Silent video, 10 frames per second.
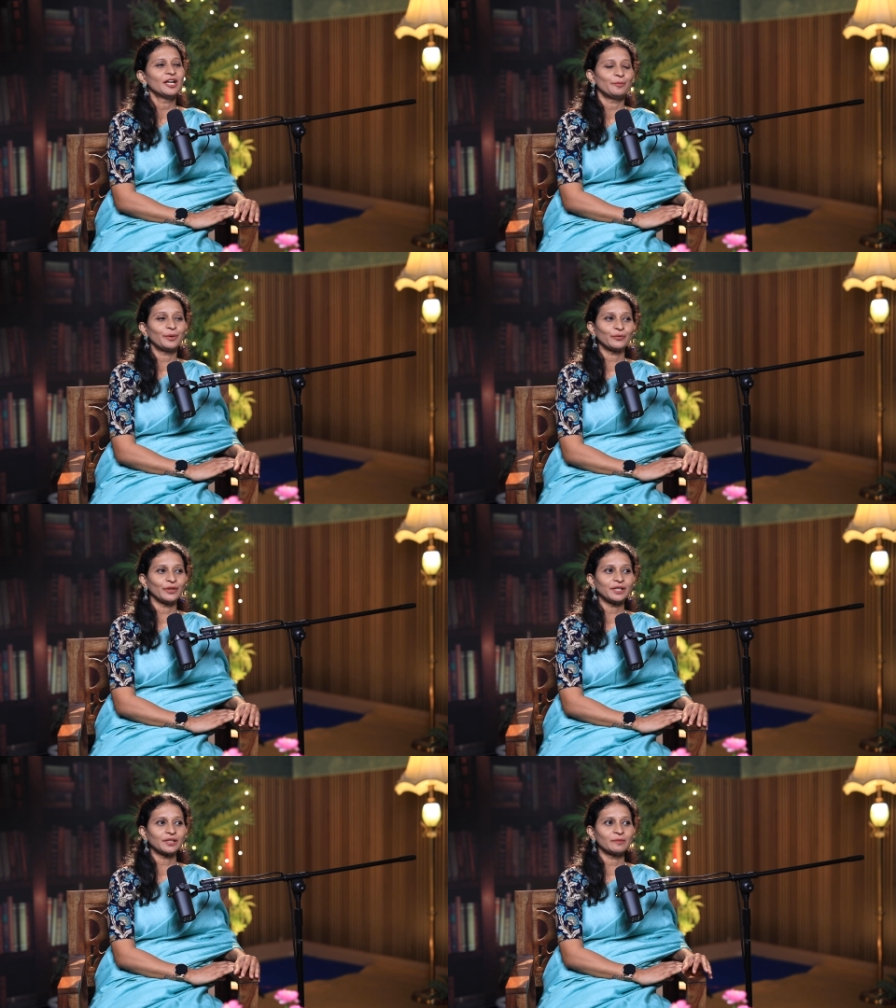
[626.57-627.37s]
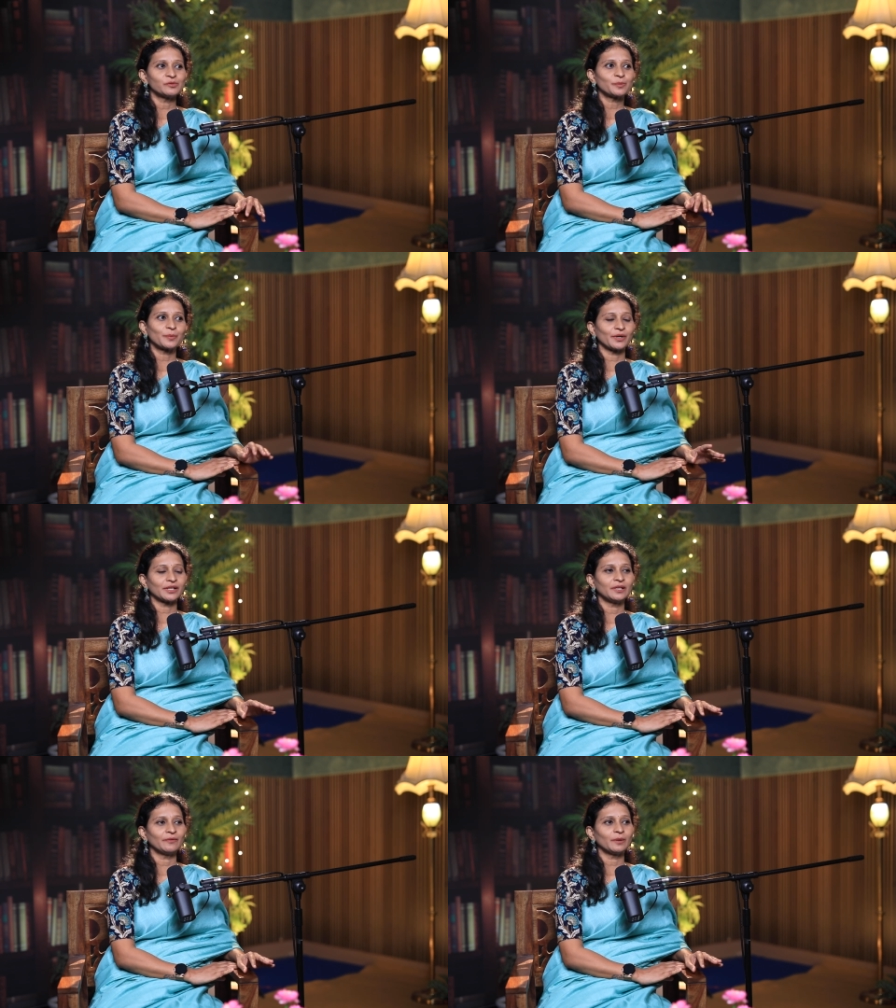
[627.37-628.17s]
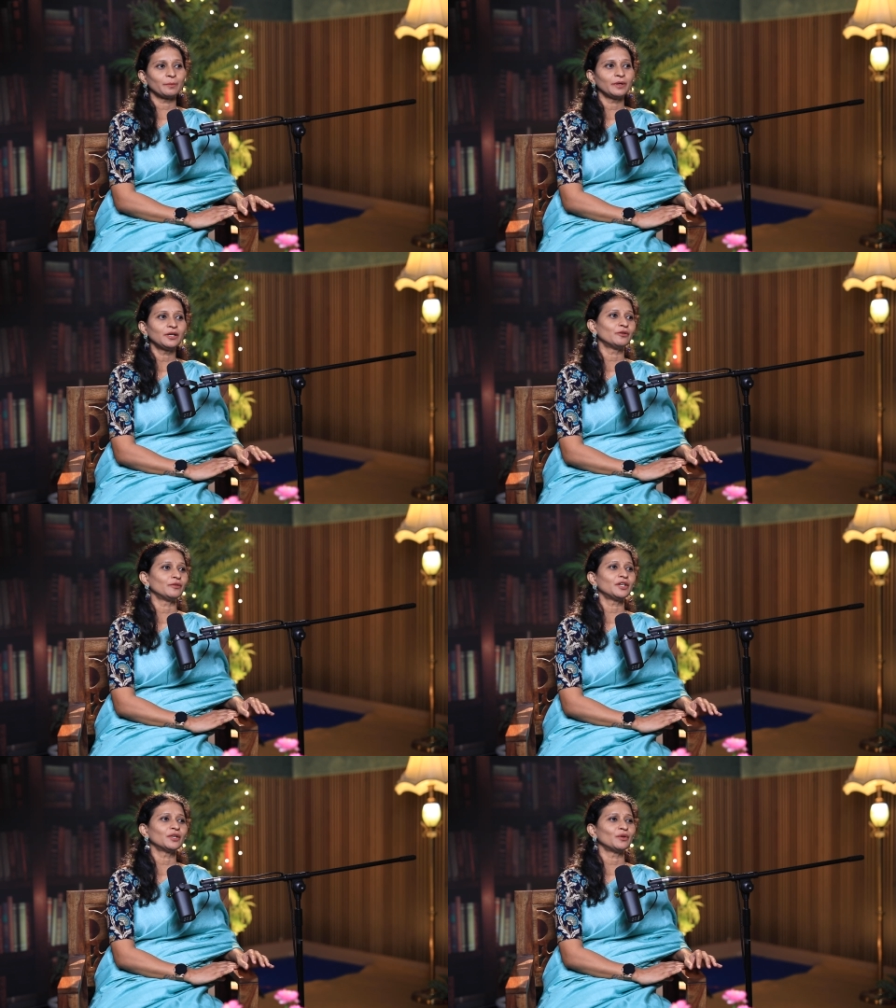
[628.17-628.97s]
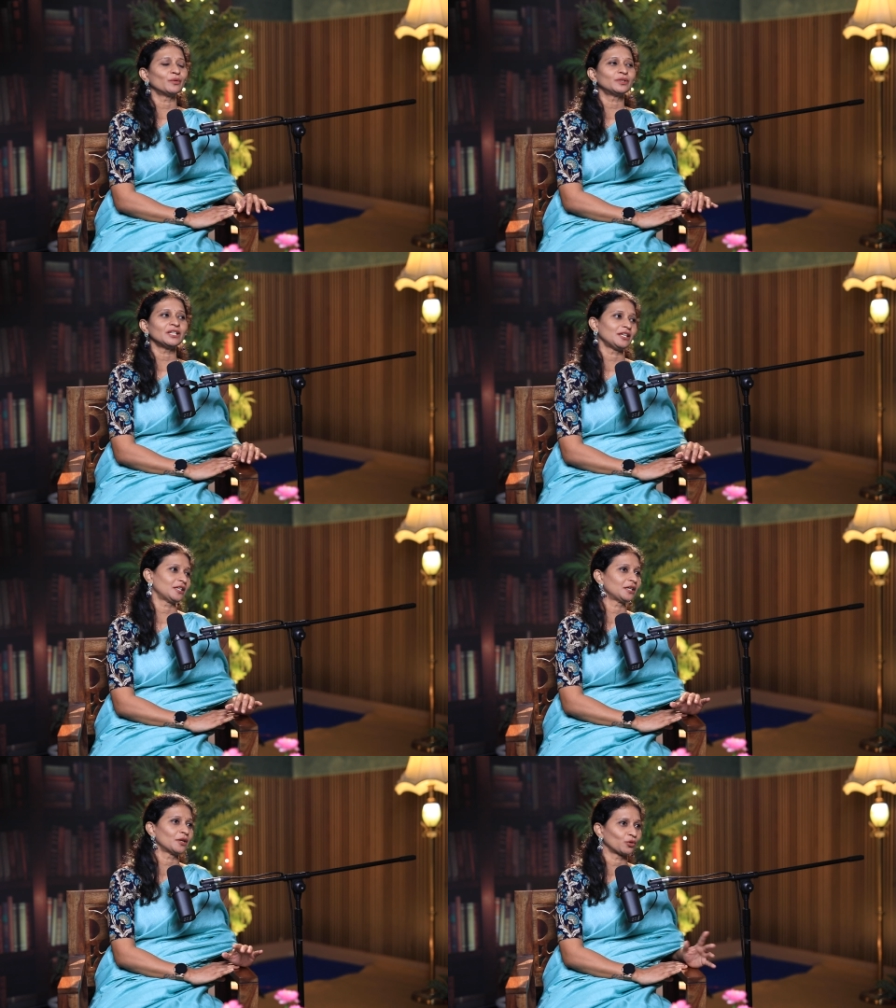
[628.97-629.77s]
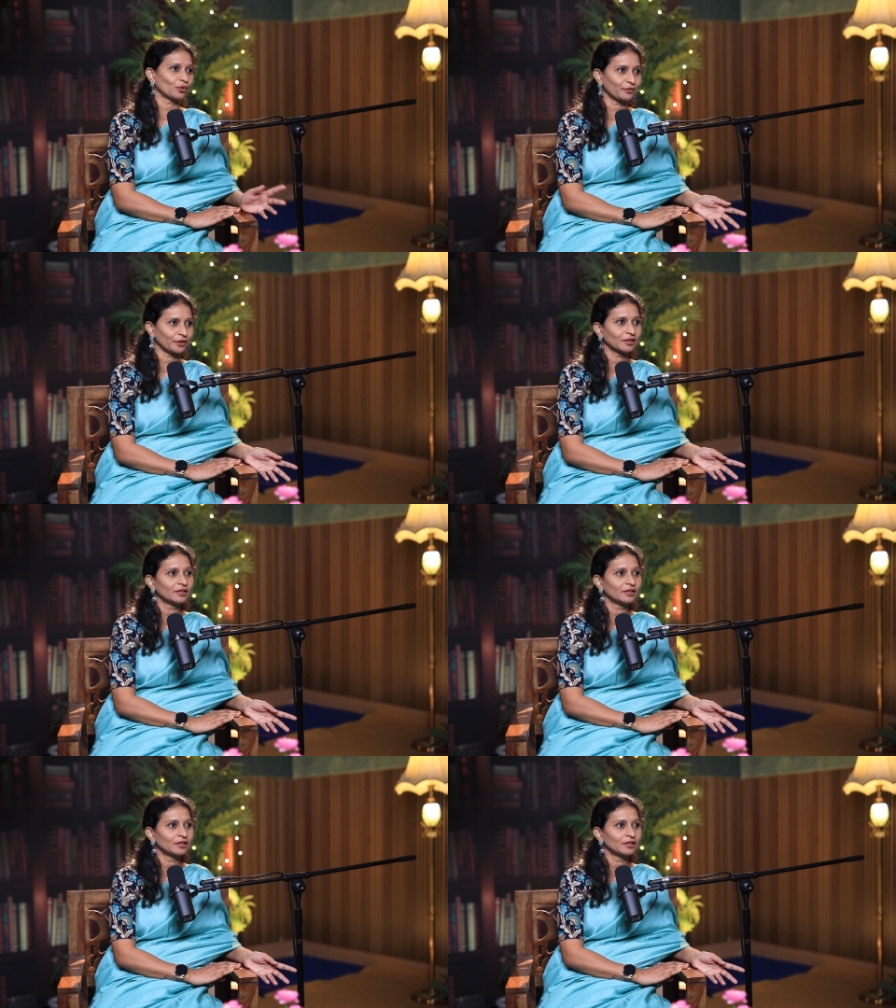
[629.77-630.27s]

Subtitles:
But when it comes to product development, you need to know the in and out of it,